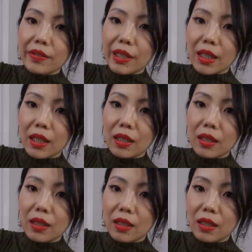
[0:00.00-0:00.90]
of like a
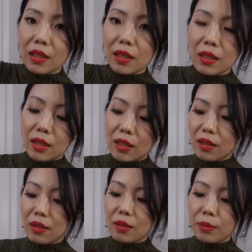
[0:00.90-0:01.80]

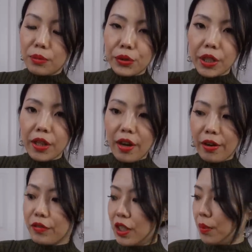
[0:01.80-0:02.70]
pretty
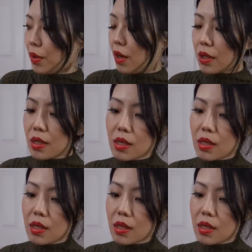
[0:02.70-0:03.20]
hefty box.